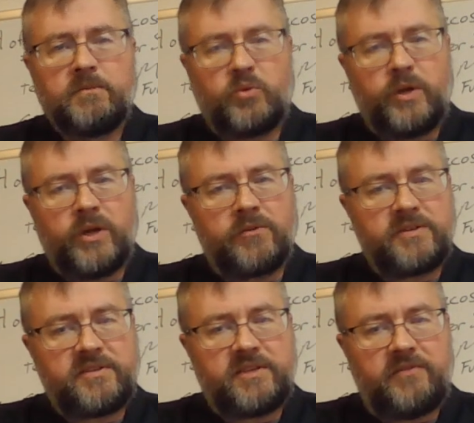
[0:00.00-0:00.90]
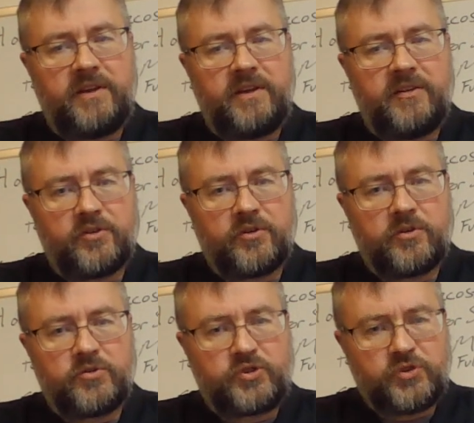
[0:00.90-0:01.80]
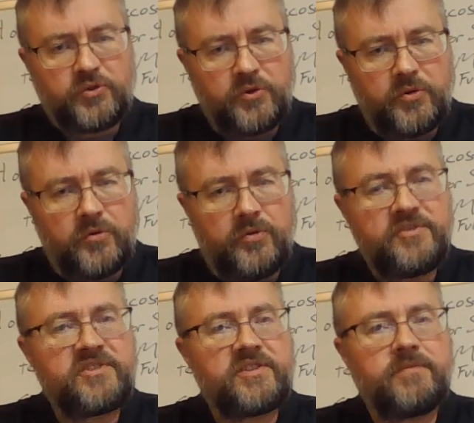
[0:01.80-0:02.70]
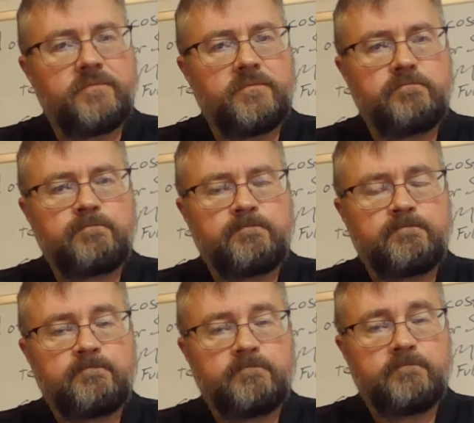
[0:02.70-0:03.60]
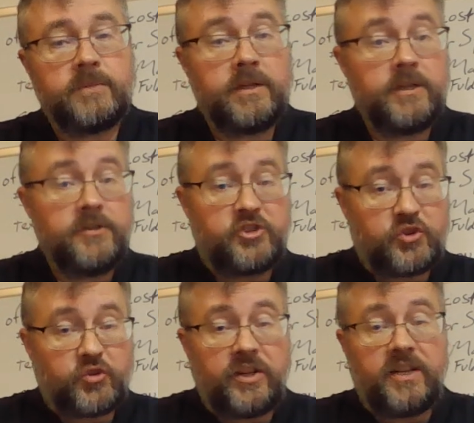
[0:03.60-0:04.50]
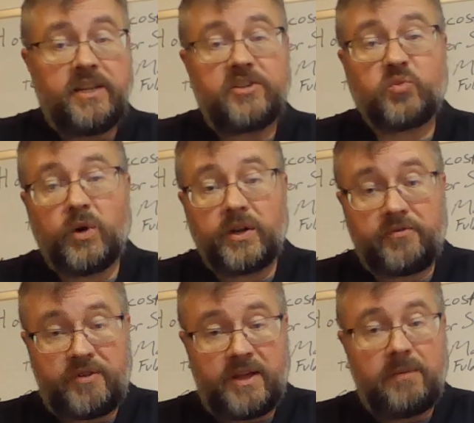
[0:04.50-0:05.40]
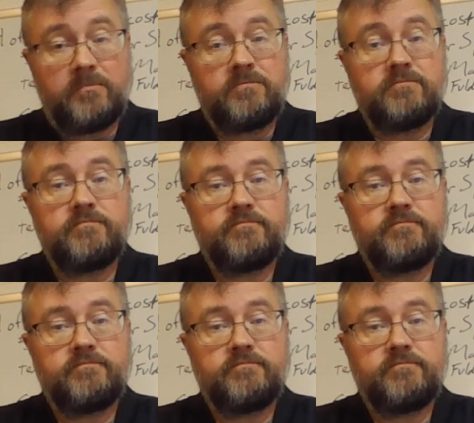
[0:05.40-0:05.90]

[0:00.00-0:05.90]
But we are receiving eternal truths. The Trinity is one of them.